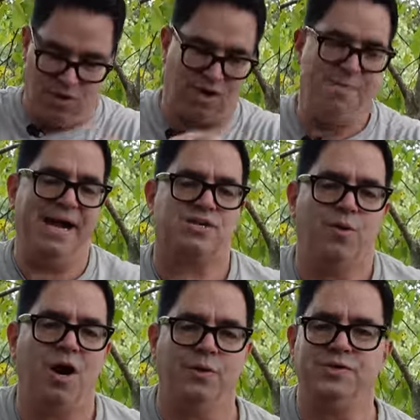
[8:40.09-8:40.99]
We'll come back
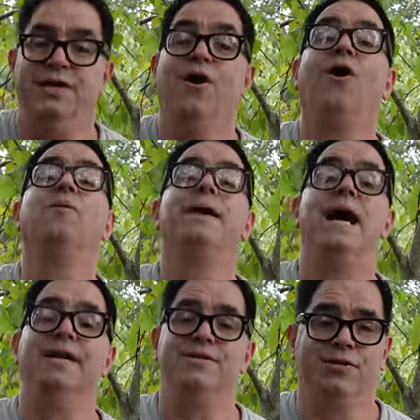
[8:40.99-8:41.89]
tomorrow. We'll tell you all
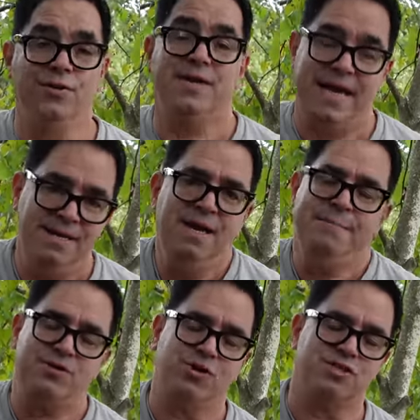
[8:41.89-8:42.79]
about it. Until then,
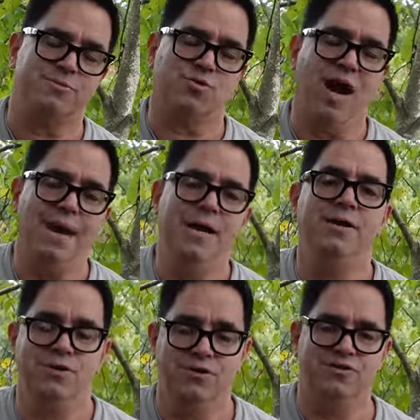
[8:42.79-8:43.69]
be sure to subscribe
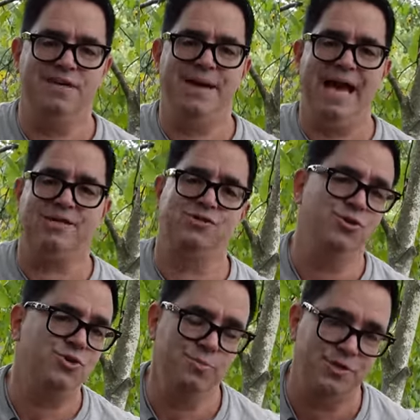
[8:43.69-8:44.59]
to the Steve Mags
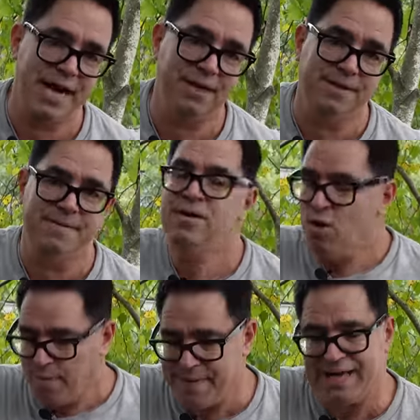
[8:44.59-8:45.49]
YouTube channel, and
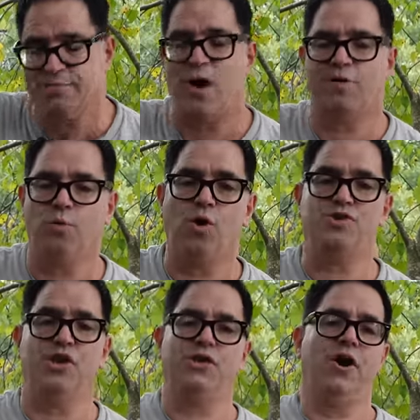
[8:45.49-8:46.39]
we'll be back tomorrow with more
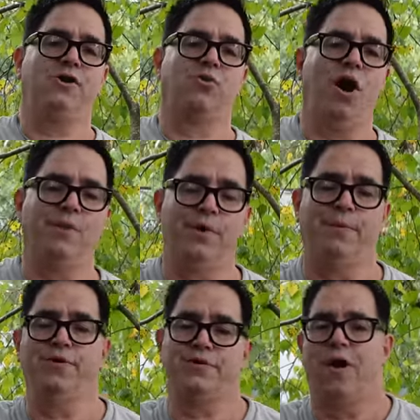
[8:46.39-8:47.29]
Junkyard Crawl here at
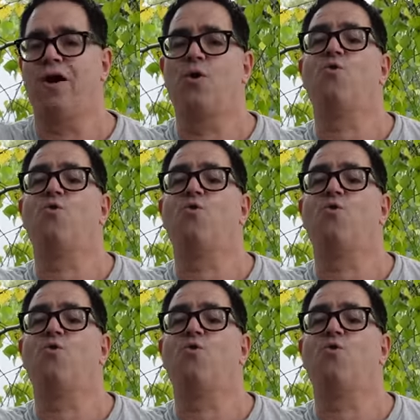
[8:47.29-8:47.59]
Bernardston Auto